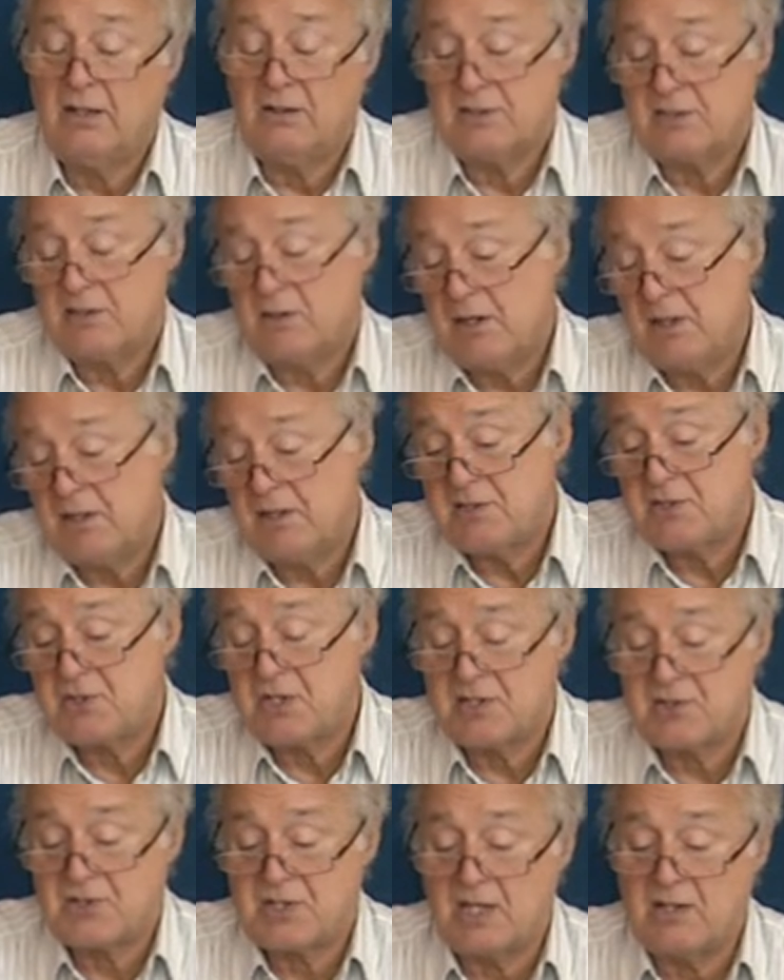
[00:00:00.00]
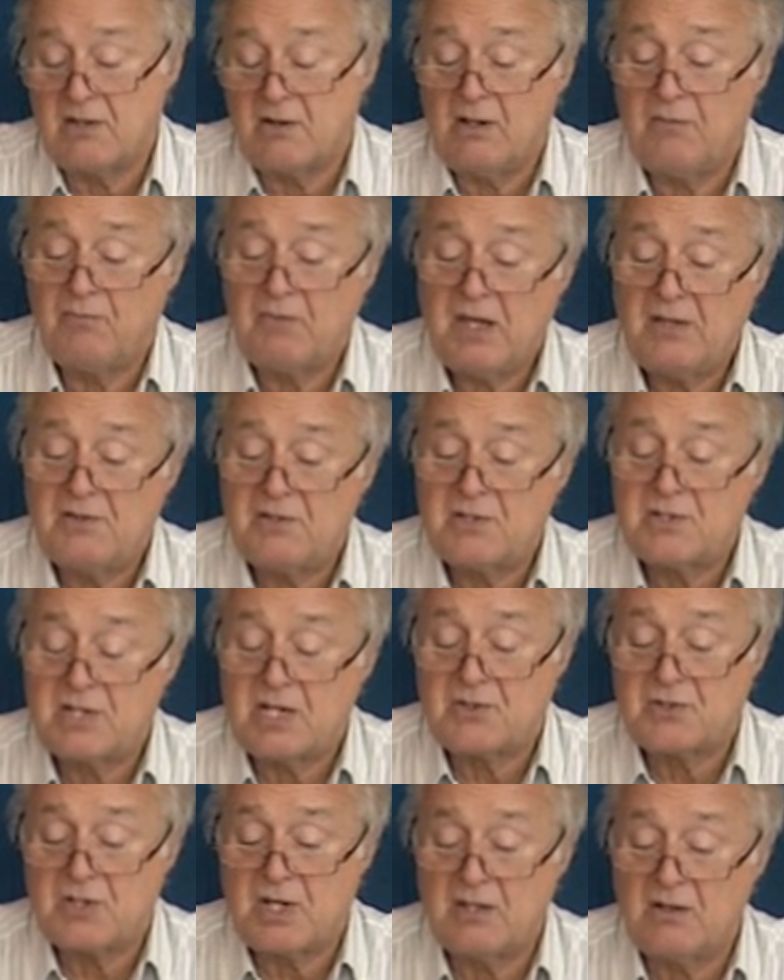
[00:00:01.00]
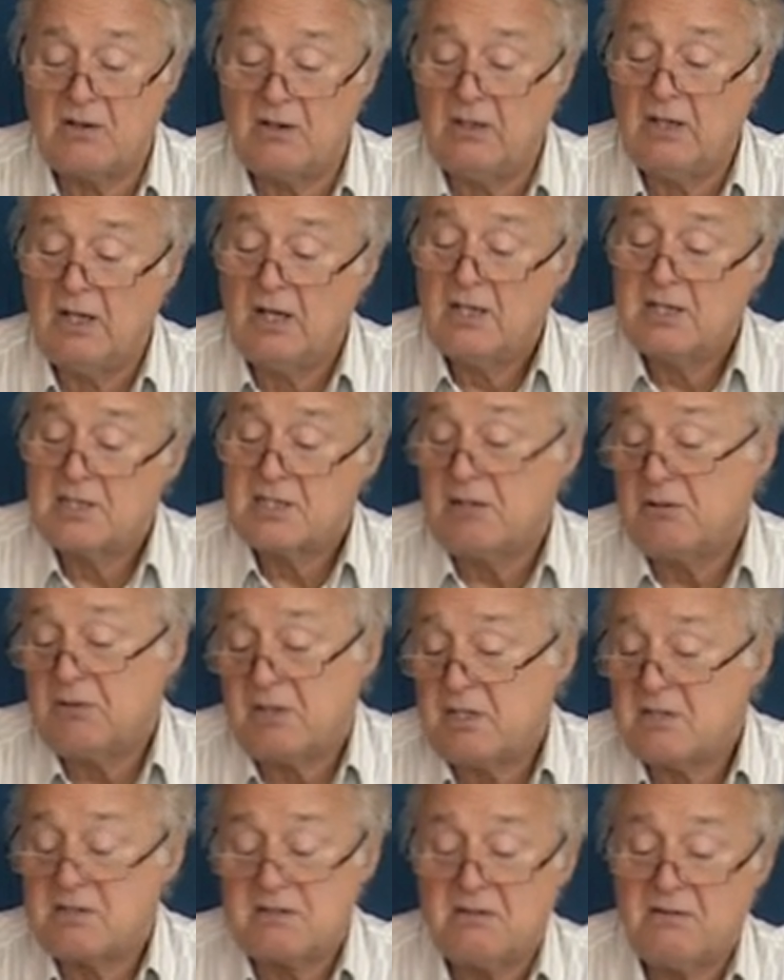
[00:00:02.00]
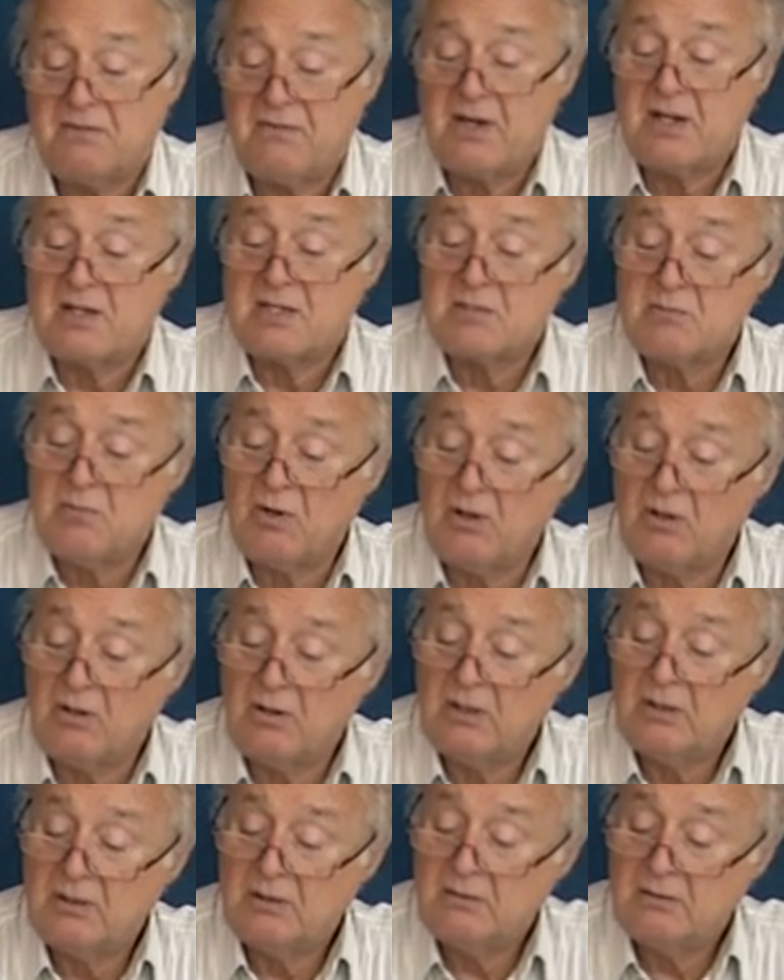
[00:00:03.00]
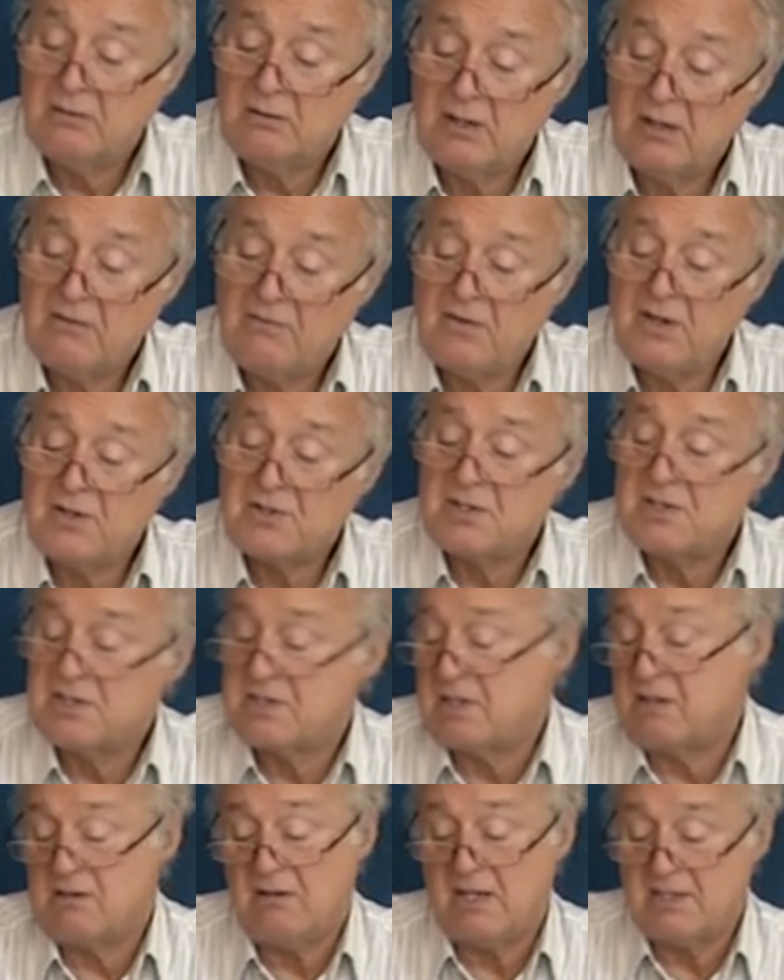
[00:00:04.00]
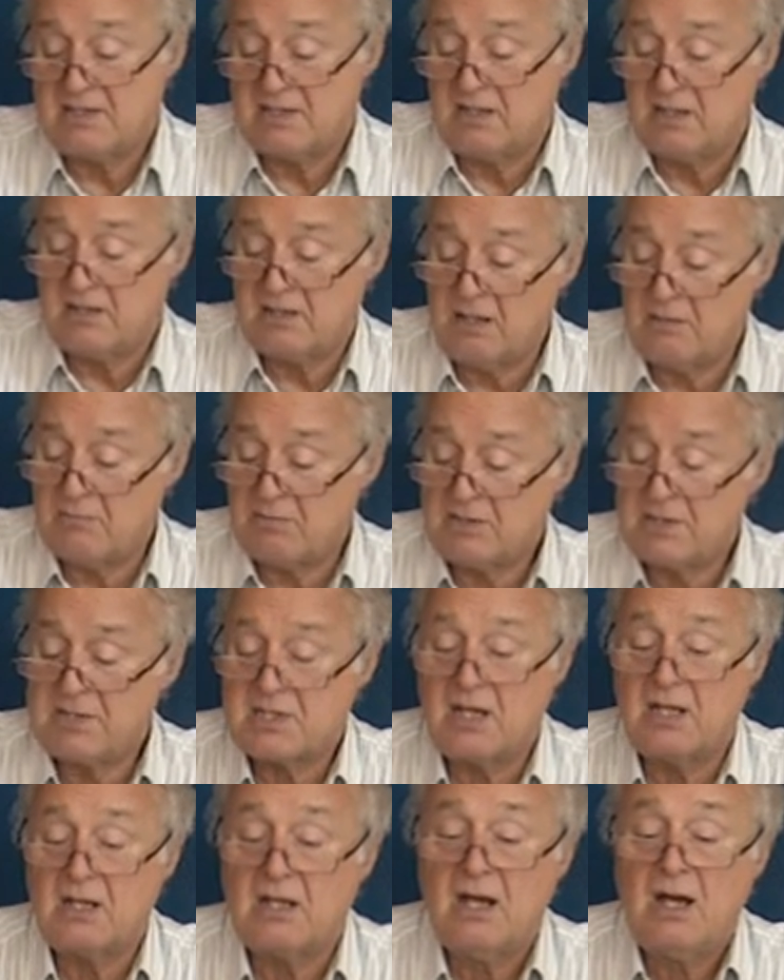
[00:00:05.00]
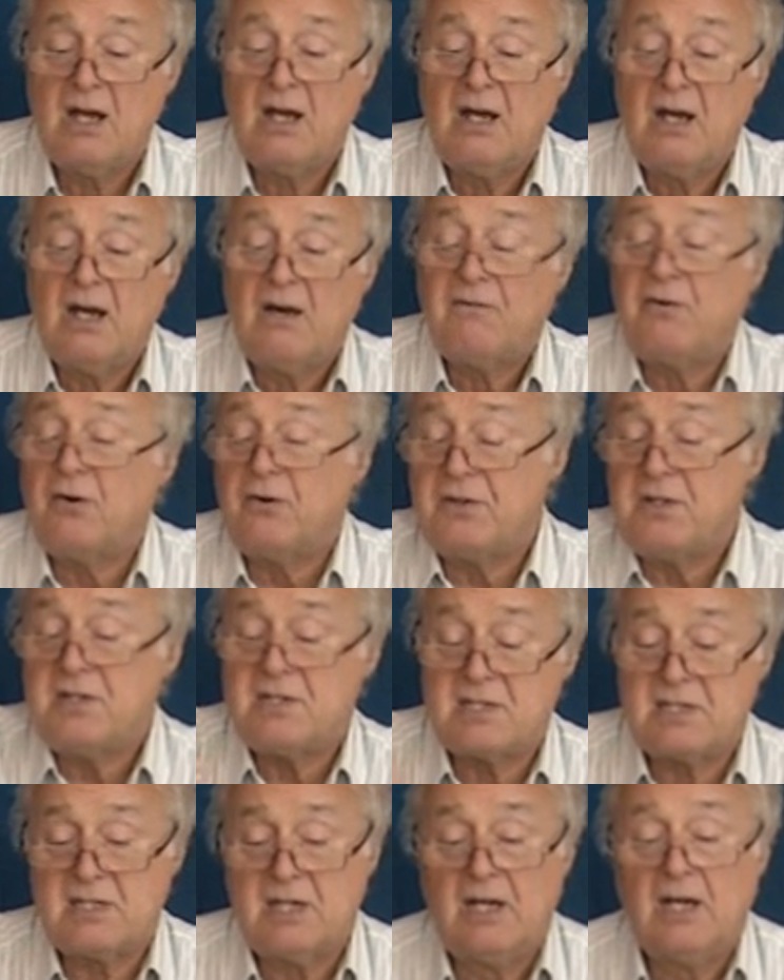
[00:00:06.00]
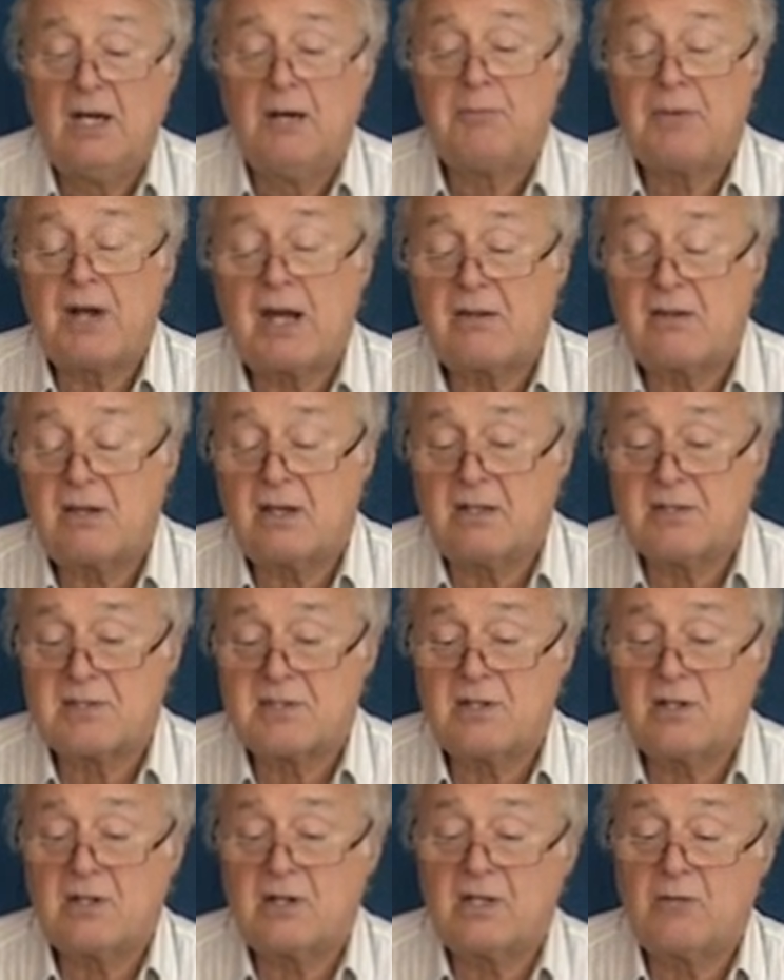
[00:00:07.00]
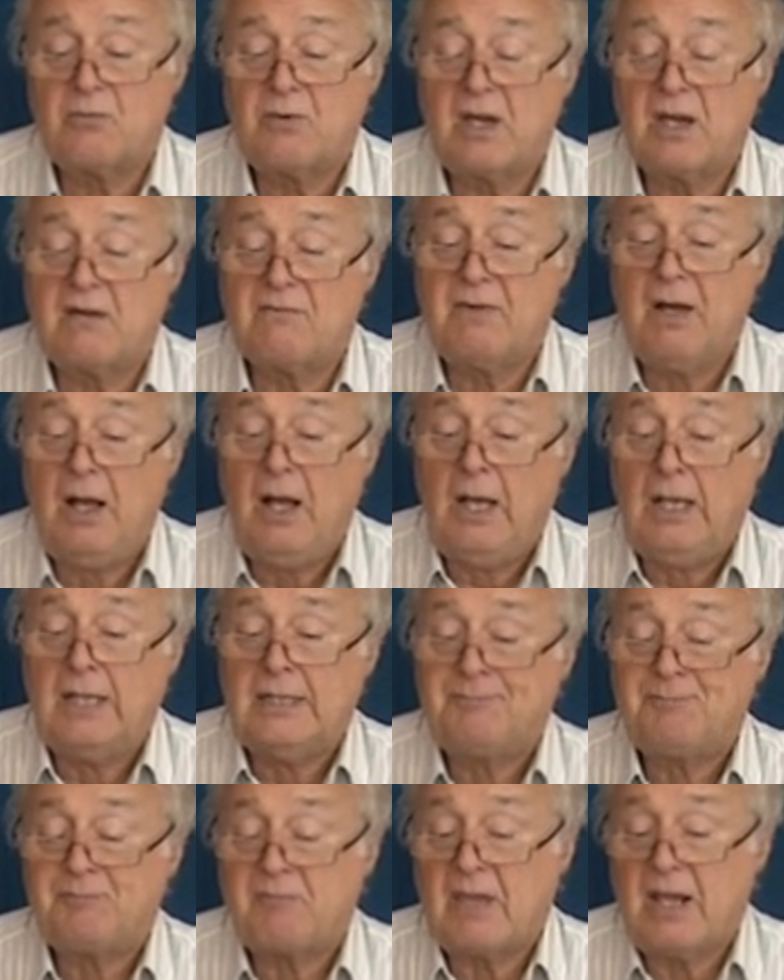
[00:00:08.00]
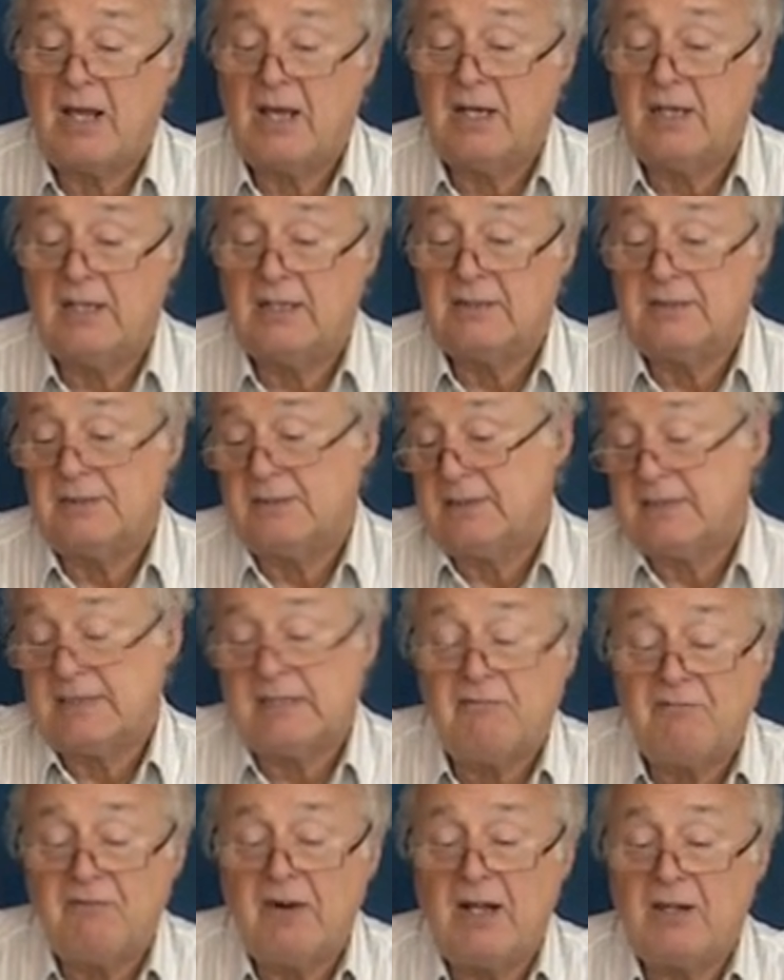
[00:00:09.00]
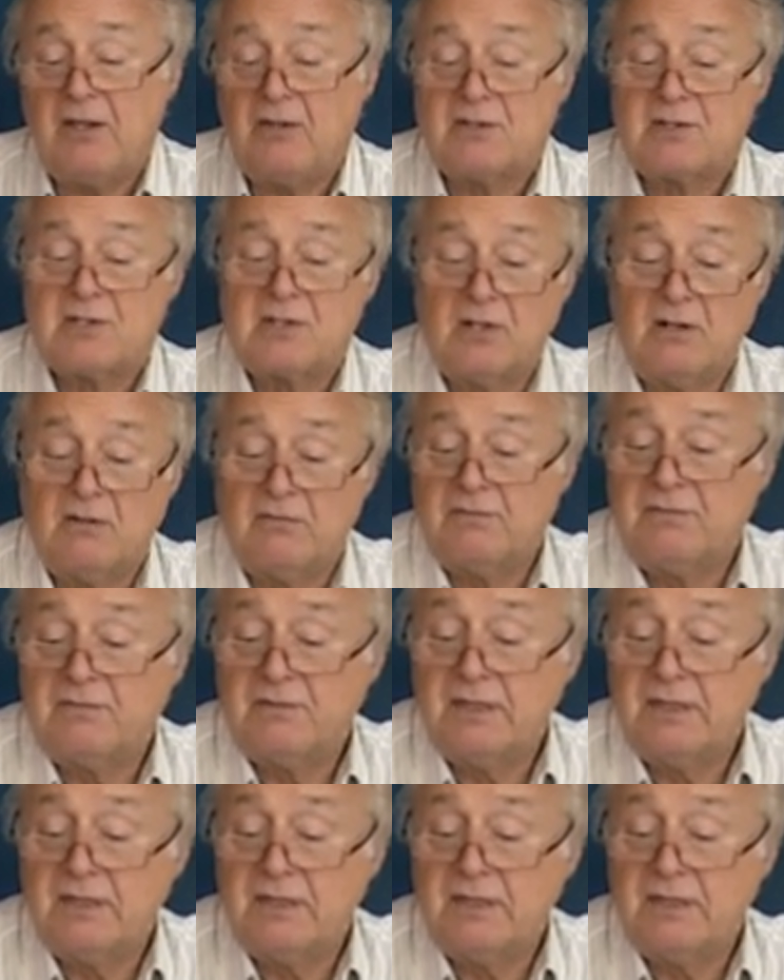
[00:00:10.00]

sorry, it is just general. It is just general, so it is very small efficiency, less than 10%. For this practical circuit, we have some values of,